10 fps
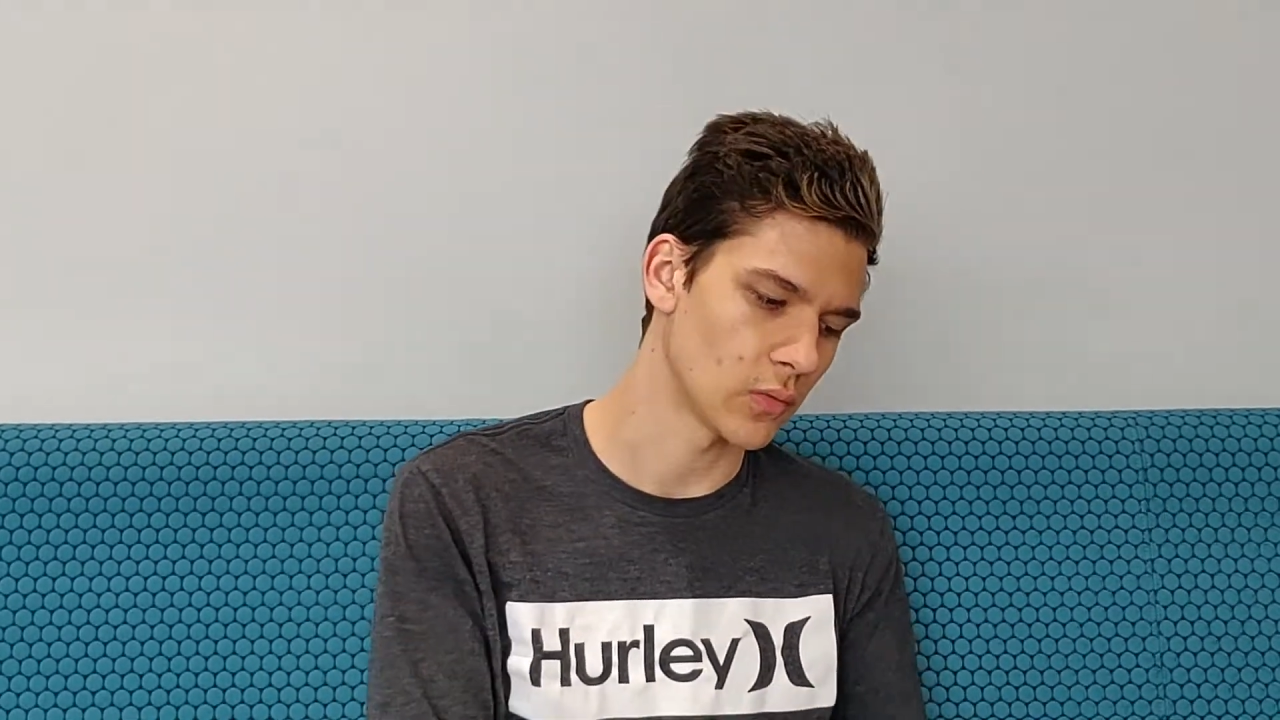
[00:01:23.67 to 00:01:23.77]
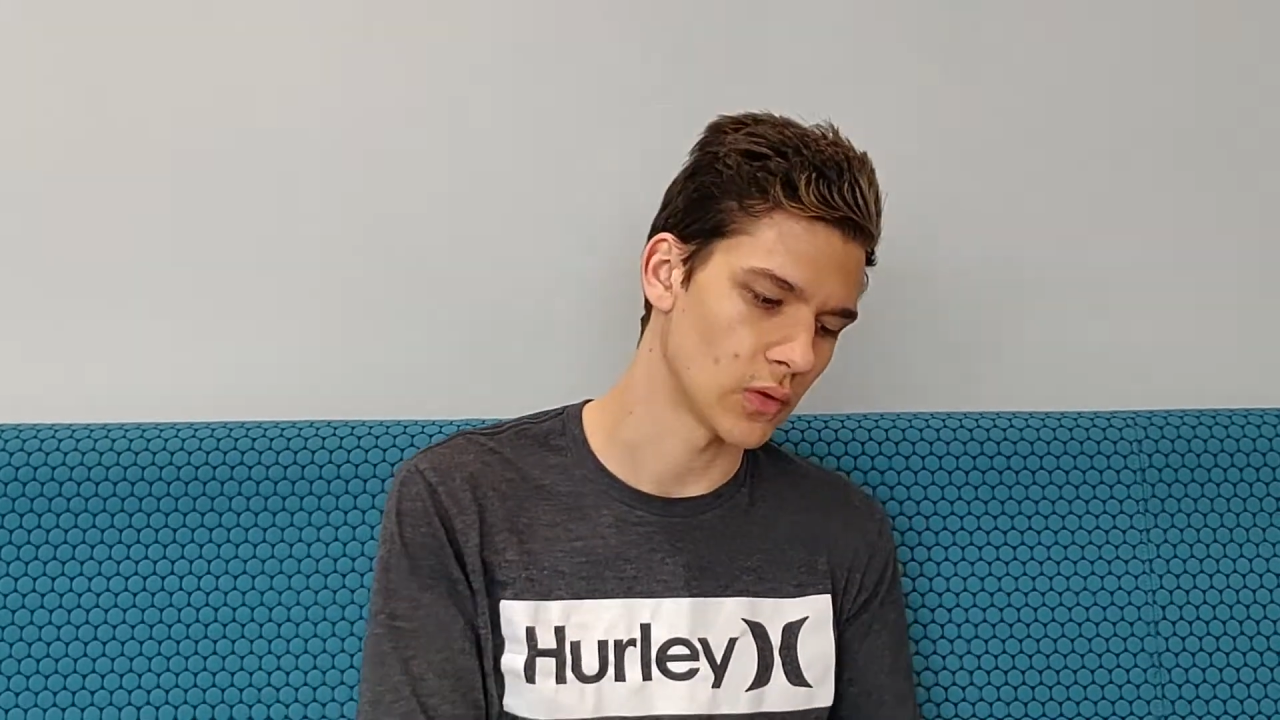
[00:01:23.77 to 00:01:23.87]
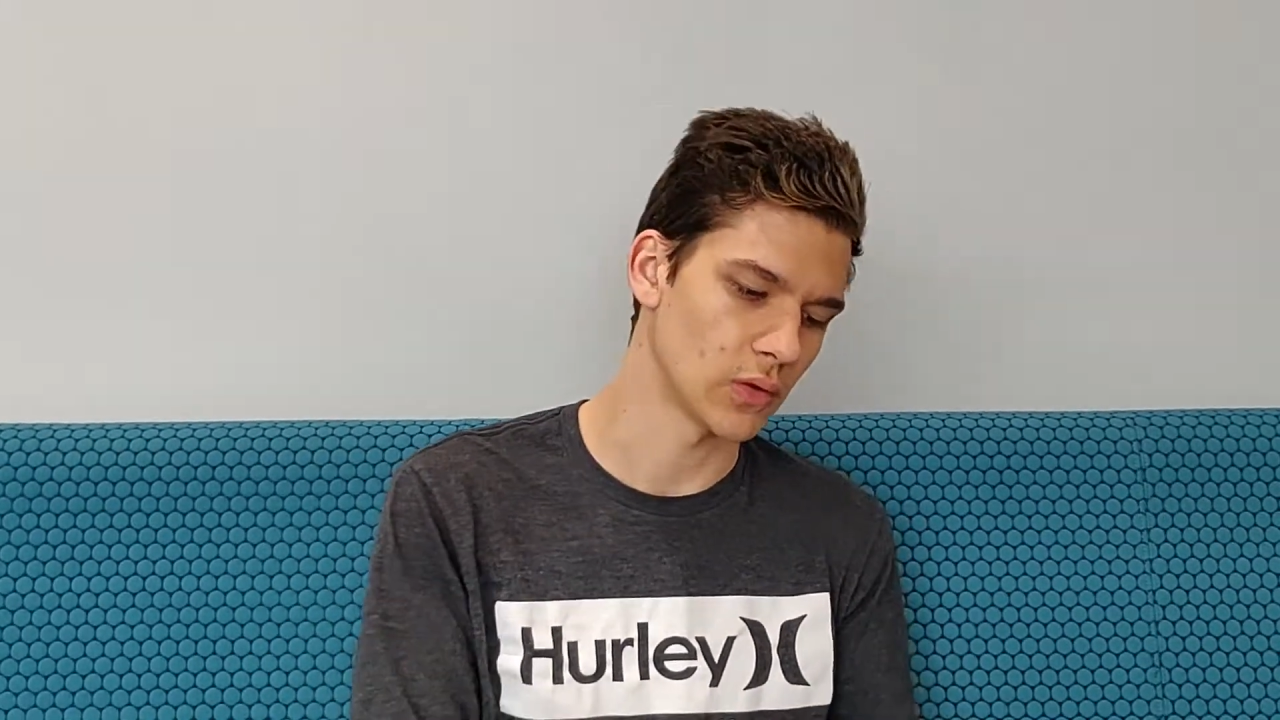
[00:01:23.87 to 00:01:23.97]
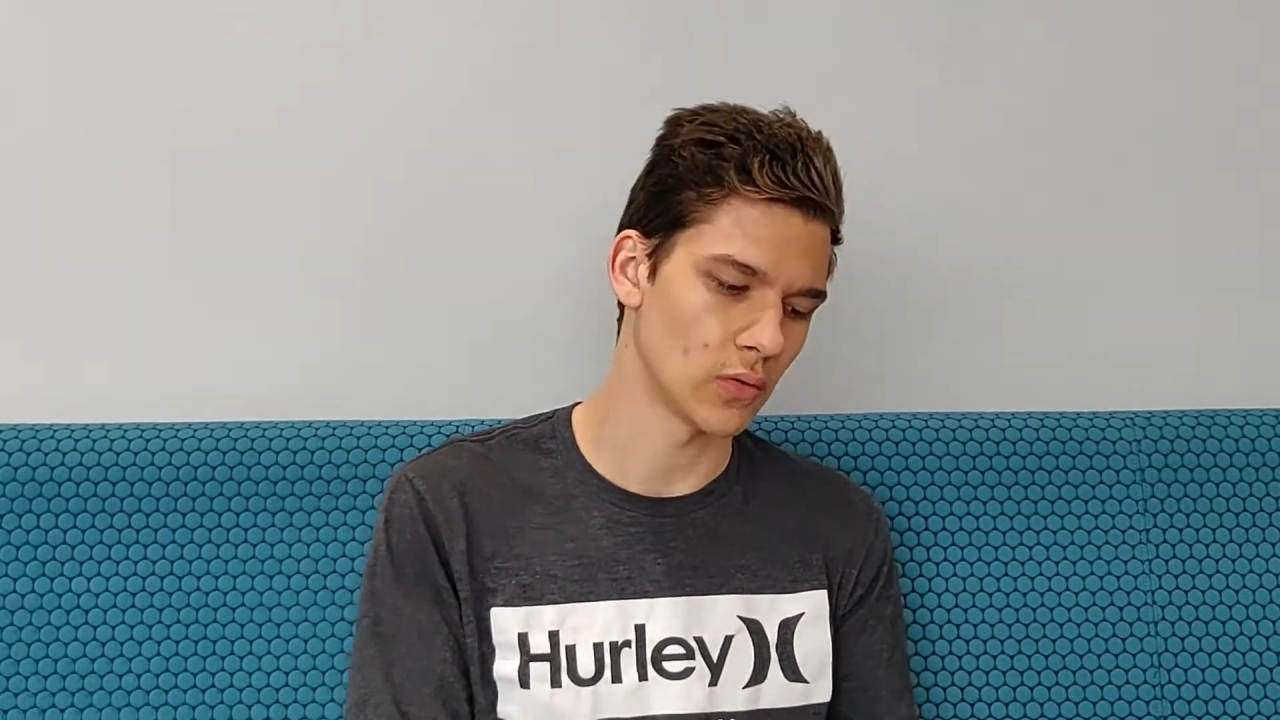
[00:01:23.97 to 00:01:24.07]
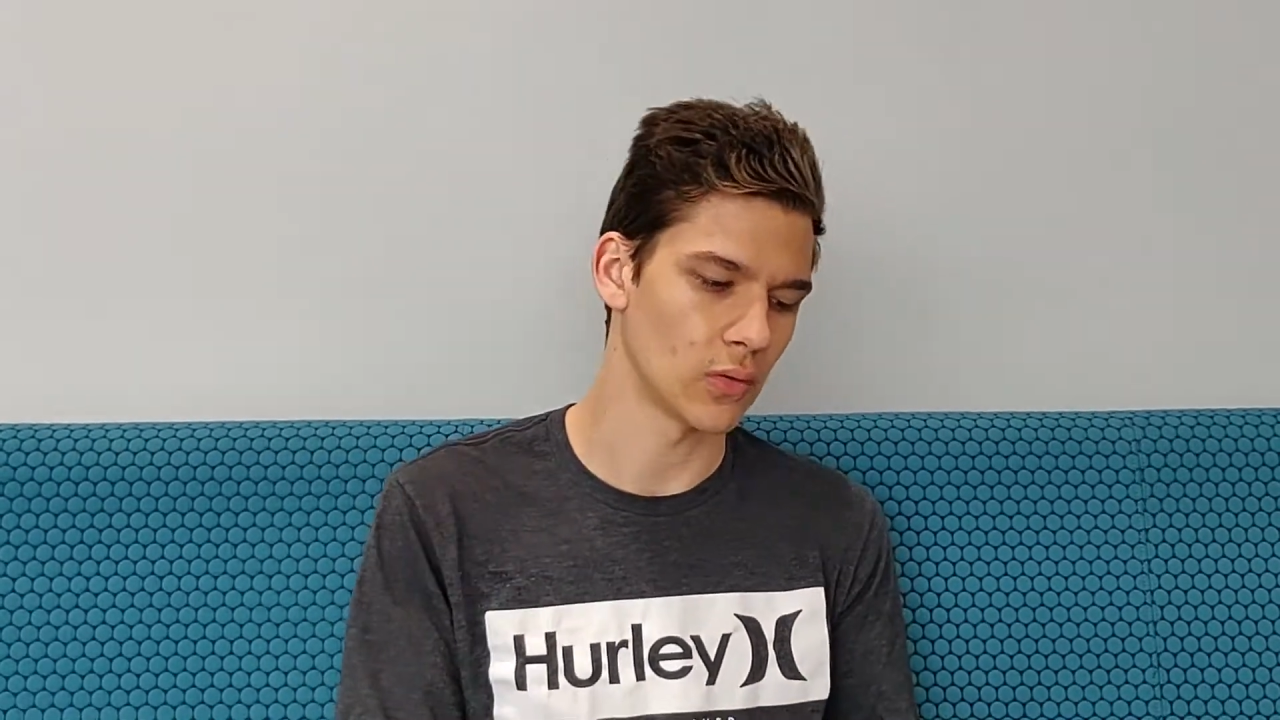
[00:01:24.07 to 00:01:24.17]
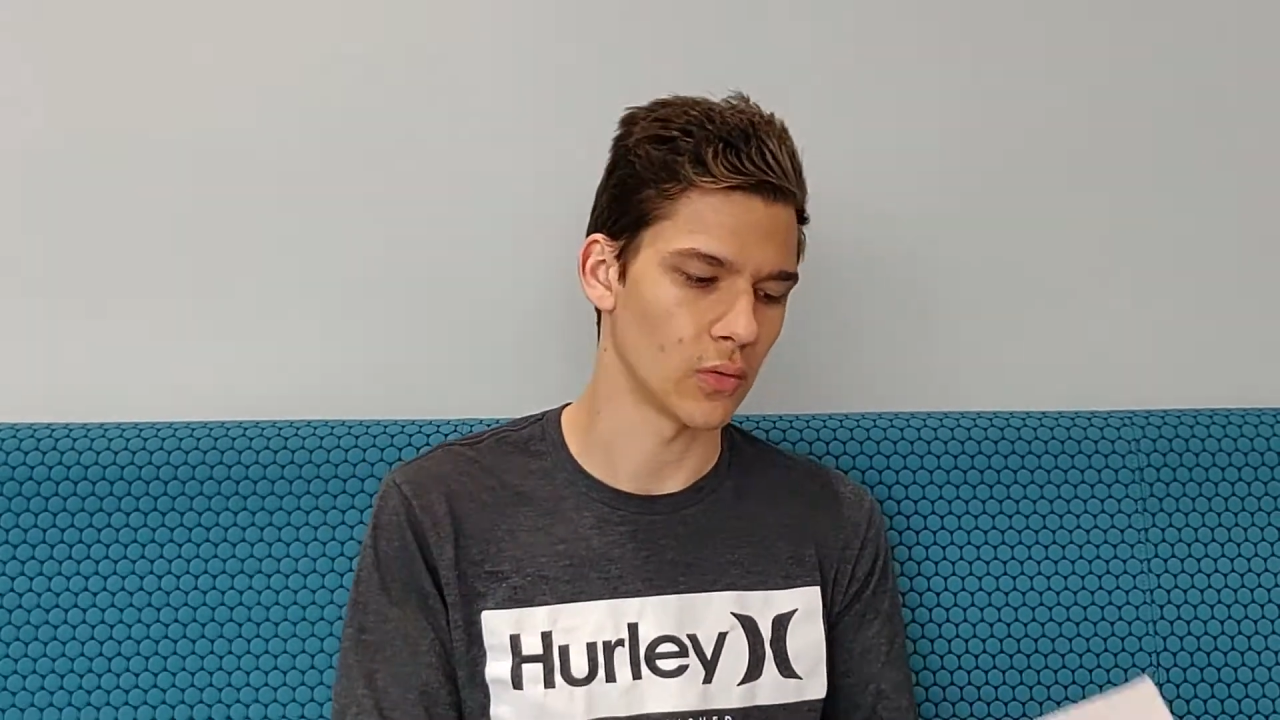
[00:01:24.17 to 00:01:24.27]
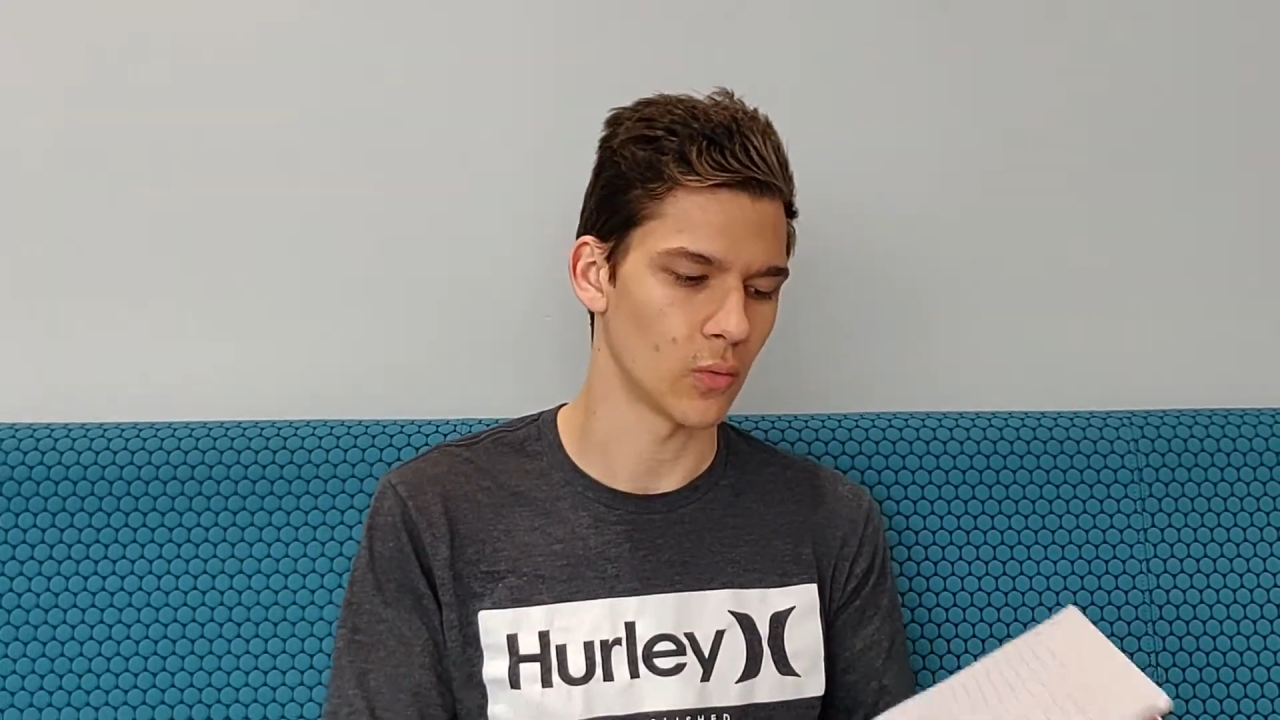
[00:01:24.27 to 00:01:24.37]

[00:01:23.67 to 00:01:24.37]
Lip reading: when